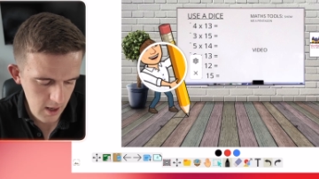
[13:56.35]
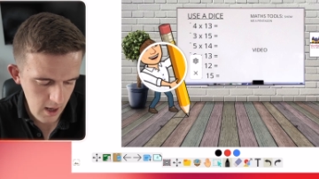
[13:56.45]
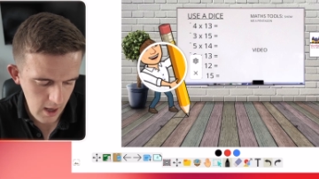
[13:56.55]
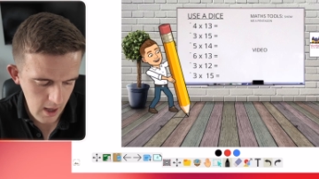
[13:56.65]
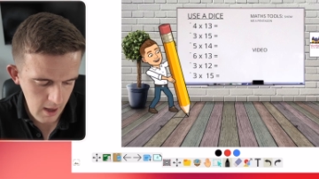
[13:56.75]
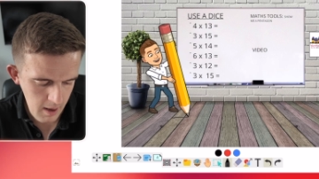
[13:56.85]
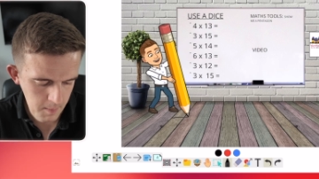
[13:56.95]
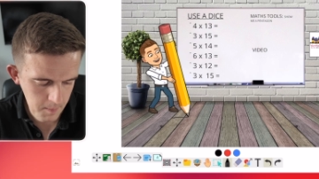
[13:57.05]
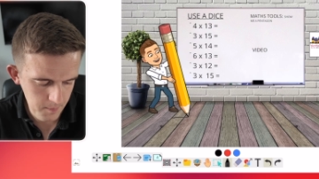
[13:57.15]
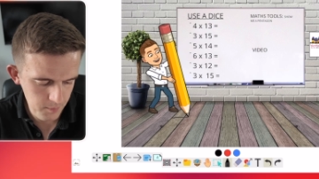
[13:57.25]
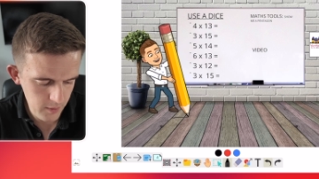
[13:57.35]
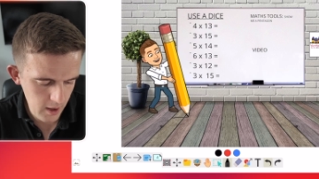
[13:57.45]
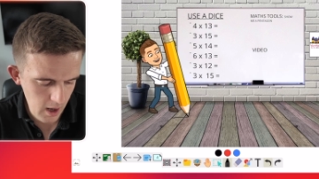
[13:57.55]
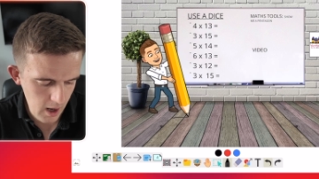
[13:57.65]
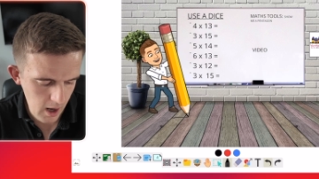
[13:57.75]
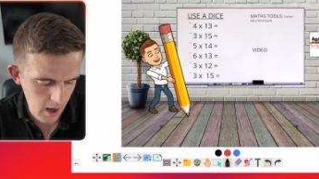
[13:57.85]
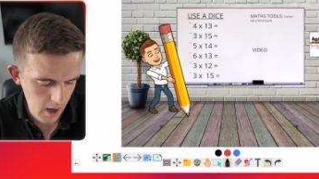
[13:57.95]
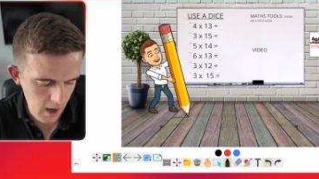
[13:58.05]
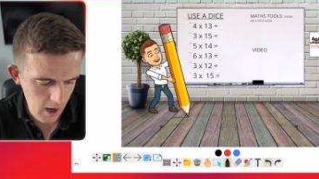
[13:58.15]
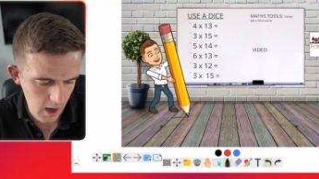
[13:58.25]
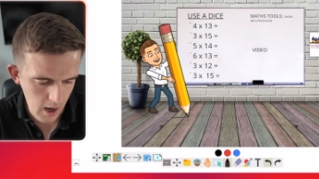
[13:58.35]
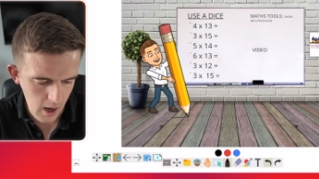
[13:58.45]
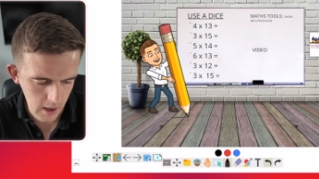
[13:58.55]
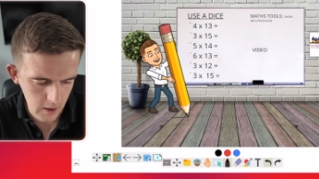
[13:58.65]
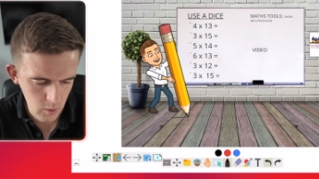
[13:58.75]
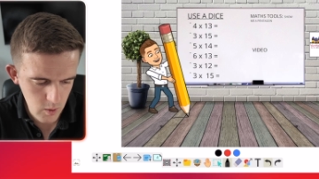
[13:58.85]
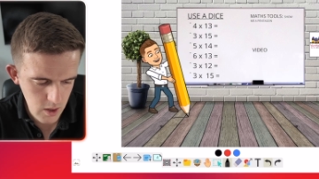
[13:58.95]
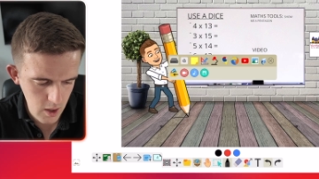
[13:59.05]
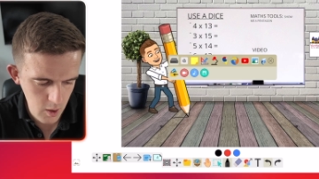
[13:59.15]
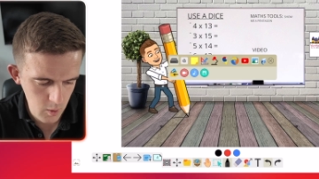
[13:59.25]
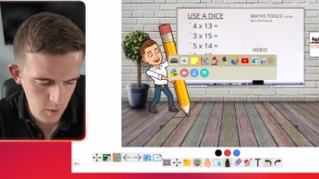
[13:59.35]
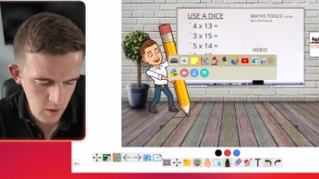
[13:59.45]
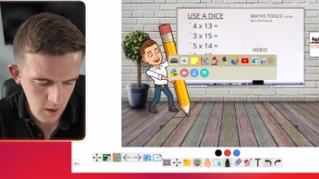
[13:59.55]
Um, I can also